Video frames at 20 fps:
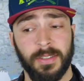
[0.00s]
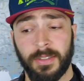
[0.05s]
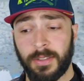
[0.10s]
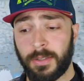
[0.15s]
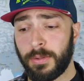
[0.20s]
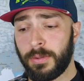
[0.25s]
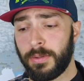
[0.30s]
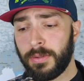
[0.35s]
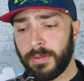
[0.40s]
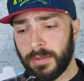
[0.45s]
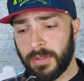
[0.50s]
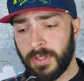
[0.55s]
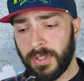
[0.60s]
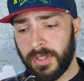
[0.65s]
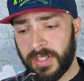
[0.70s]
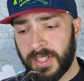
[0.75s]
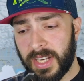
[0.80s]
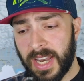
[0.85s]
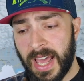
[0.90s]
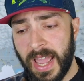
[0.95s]
to
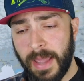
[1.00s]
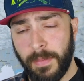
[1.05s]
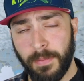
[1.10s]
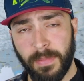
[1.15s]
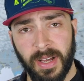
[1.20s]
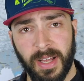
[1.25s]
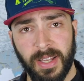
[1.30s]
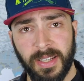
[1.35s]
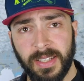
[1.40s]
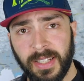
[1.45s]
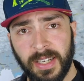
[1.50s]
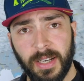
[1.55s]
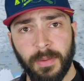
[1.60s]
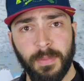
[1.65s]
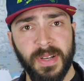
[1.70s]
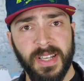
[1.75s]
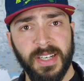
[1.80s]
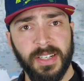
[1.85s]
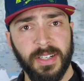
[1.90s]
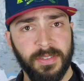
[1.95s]
climb a little
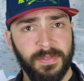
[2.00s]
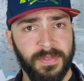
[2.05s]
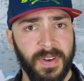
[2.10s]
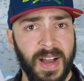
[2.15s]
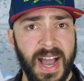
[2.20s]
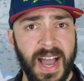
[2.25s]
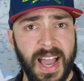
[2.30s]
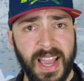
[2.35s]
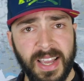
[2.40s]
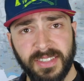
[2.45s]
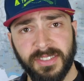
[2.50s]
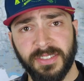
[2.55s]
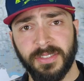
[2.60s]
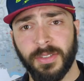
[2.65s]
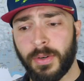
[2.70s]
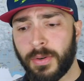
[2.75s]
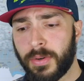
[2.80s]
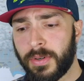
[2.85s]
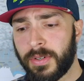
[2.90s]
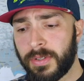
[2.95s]
bit of ice
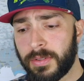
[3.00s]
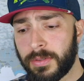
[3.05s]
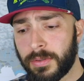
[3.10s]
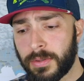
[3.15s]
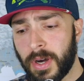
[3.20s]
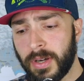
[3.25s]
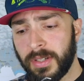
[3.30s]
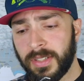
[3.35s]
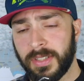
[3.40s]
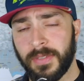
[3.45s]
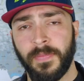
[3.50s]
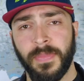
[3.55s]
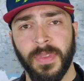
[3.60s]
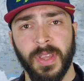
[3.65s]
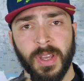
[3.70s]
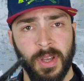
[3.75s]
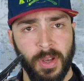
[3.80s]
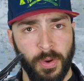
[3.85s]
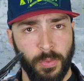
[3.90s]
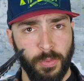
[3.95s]
or rock
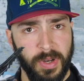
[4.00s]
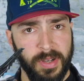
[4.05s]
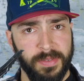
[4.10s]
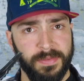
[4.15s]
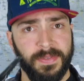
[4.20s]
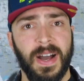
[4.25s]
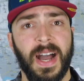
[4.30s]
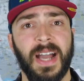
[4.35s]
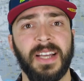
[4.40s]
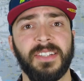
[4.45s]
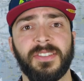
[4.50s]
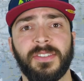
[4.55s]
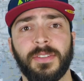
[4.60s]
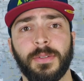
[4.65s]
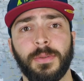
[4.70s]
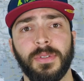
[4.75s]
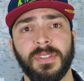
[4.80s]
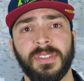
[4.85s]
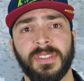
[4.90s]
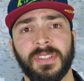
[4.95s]
with ice
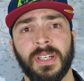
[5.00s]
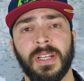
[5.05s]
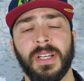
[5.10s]
tools,